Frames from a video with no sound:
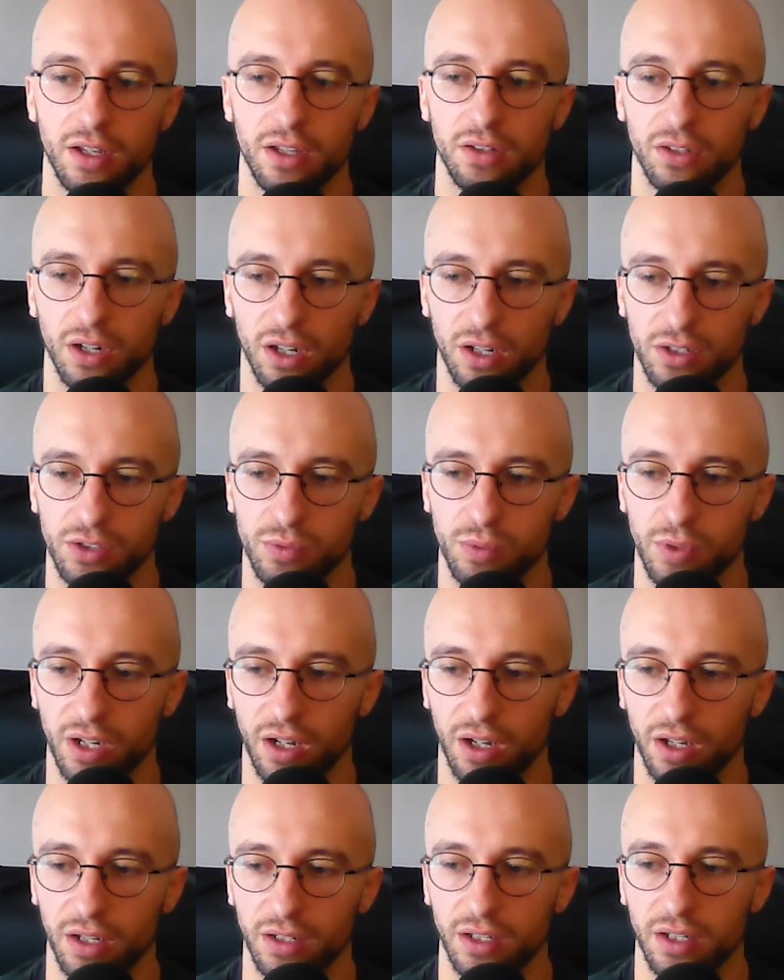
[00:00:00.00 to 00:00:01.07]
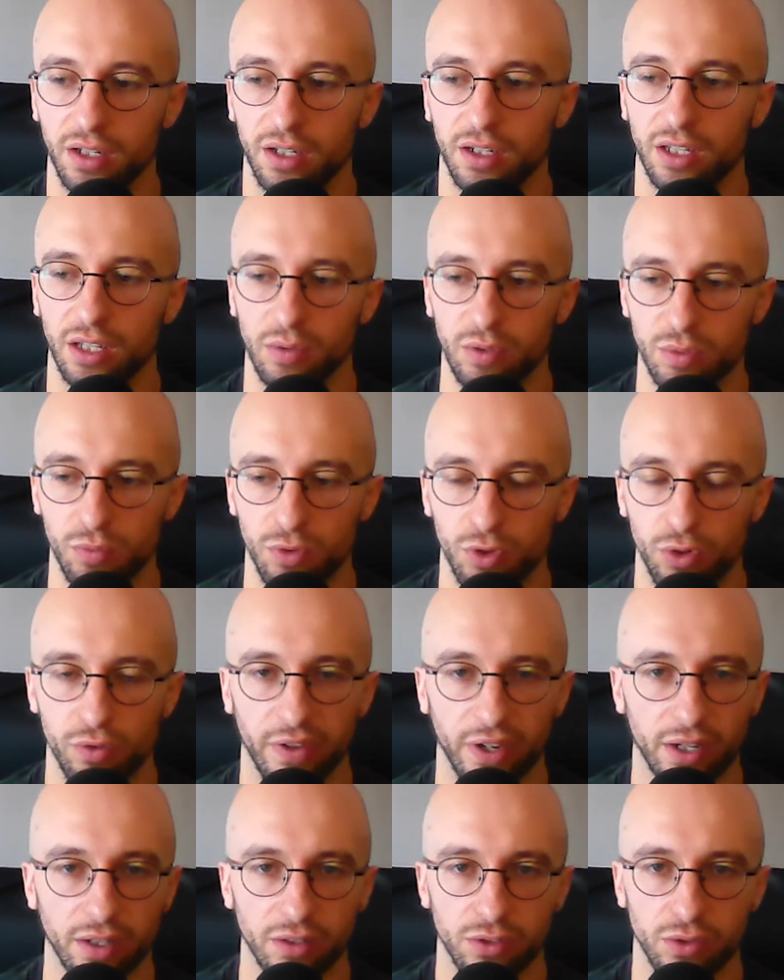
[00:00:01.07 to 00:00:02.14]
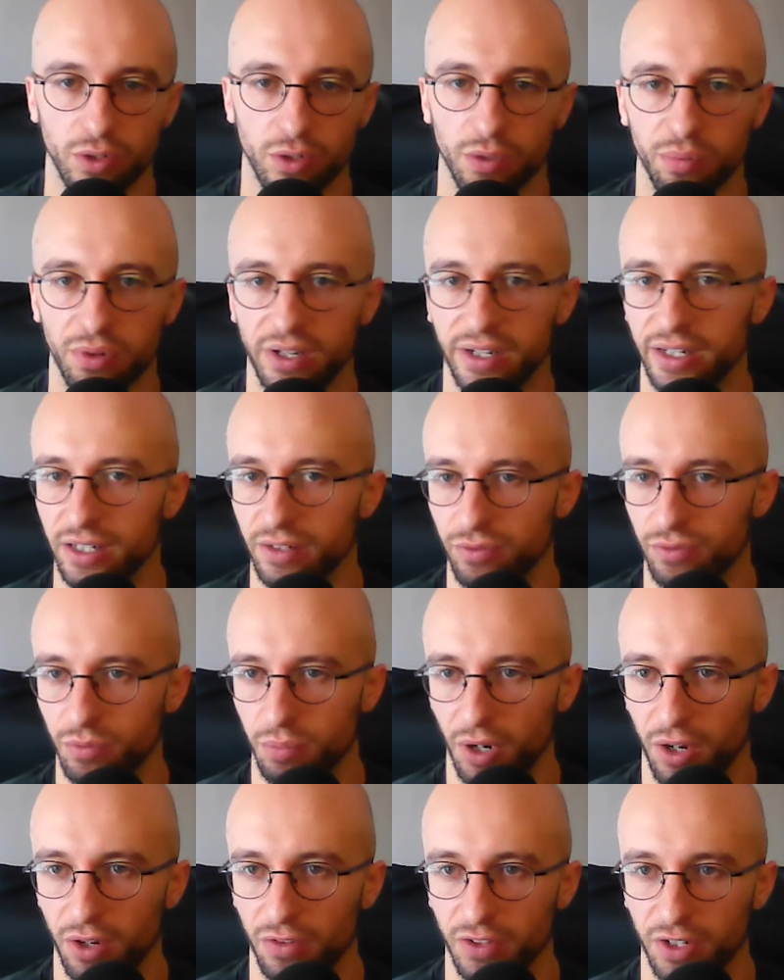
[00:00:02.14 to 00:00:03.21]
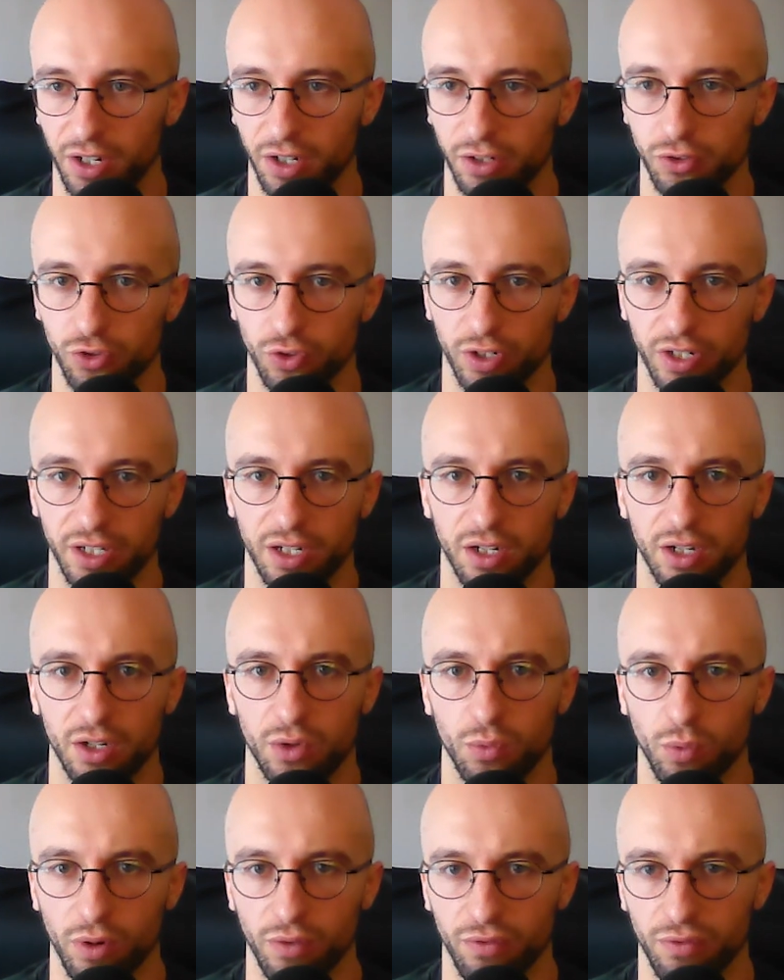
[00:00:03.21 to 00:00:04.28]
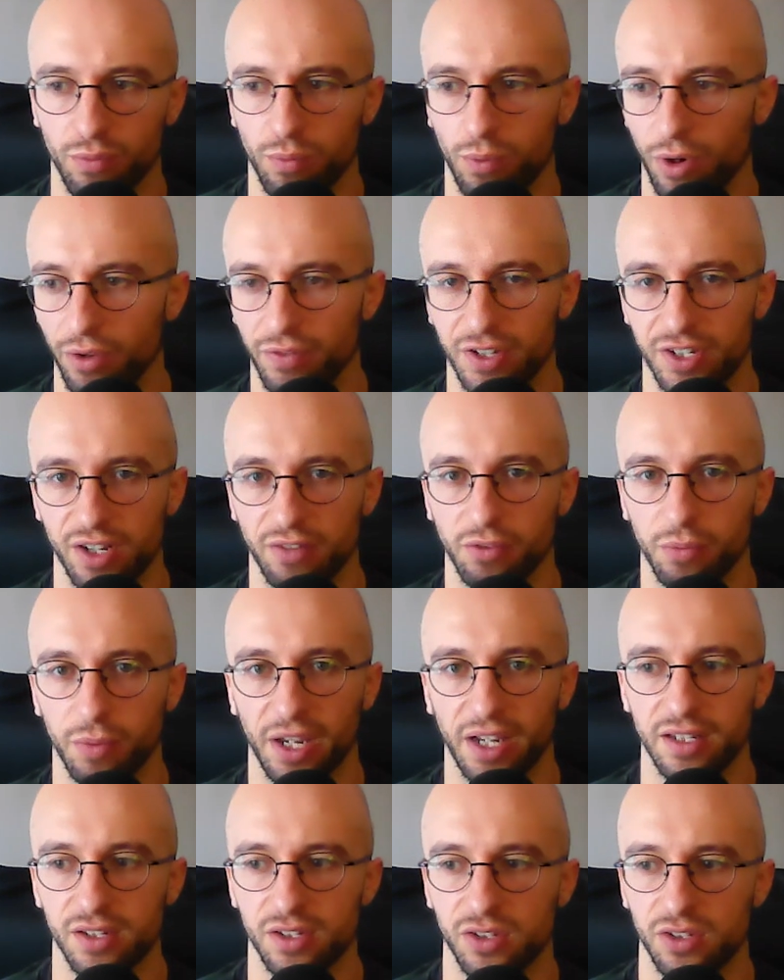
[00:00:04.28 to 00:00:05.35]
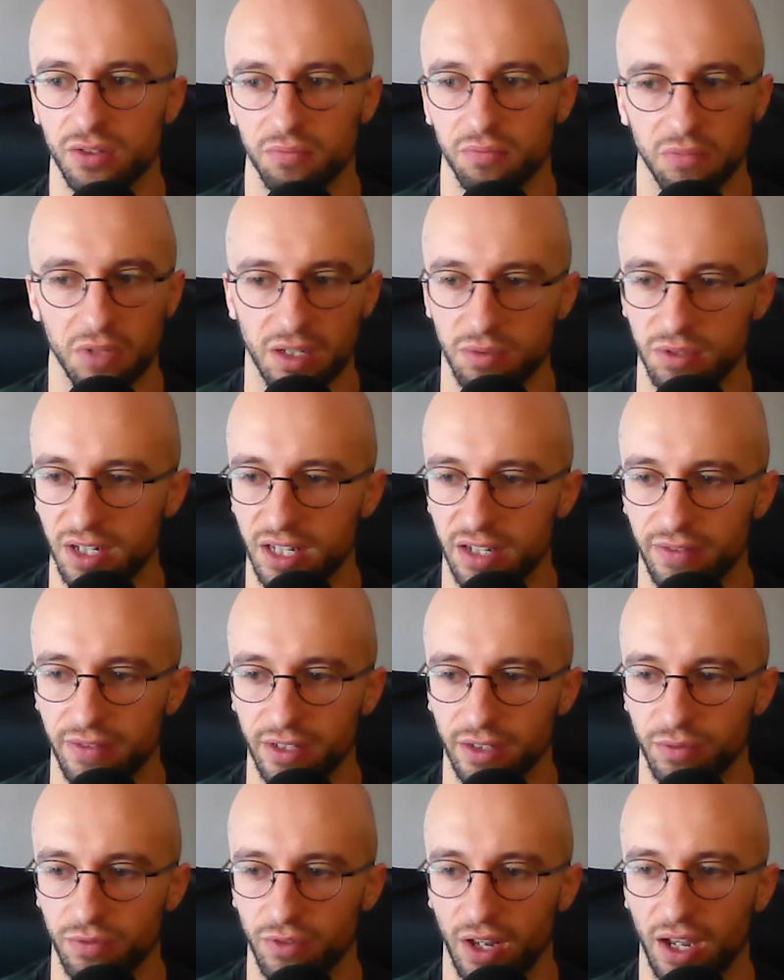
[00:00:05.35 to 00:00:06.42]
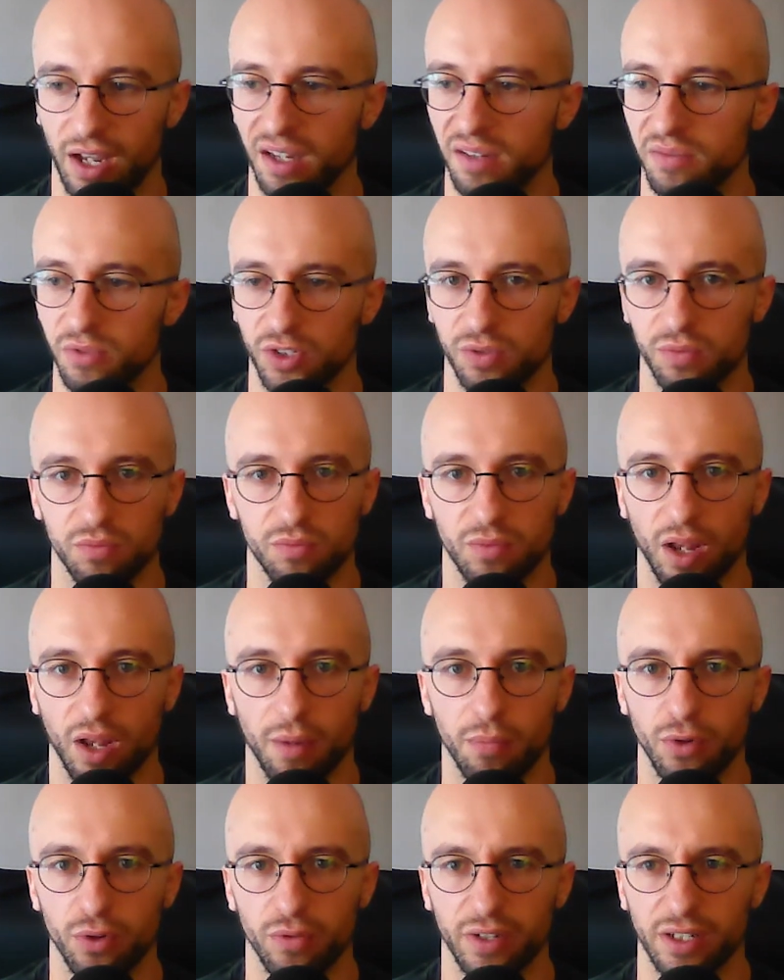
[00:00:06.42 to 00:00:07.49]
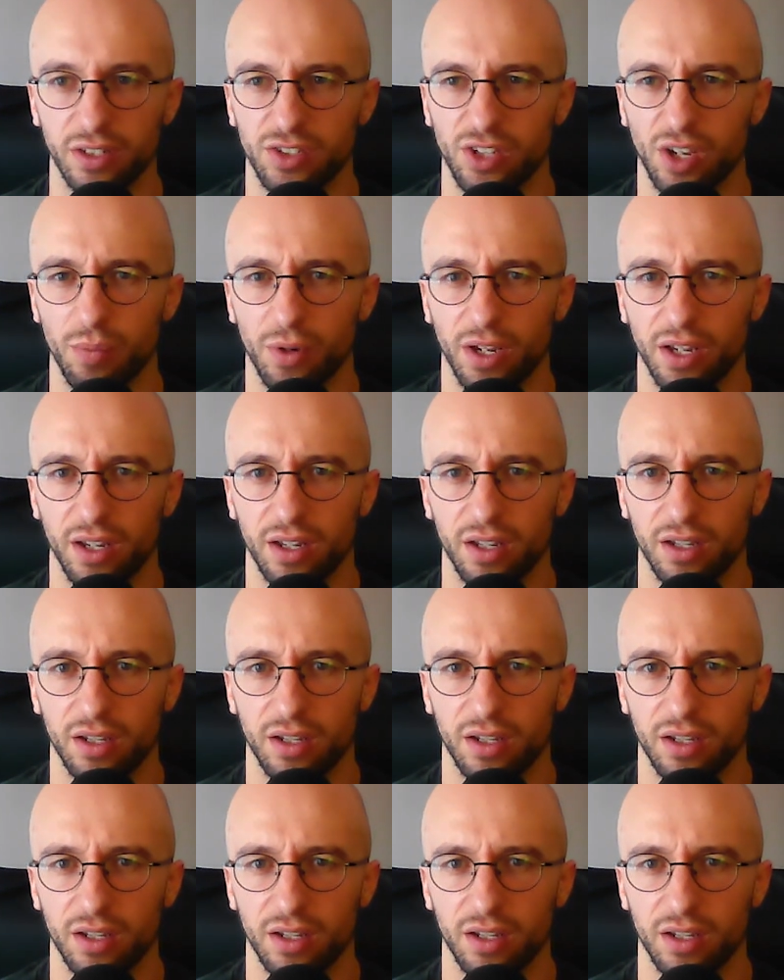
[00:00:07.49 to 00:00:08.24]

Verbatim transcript: the last we heard he was moving to a completely different part of the country with one of his other mates he was leaving the flat and just like moving somewhere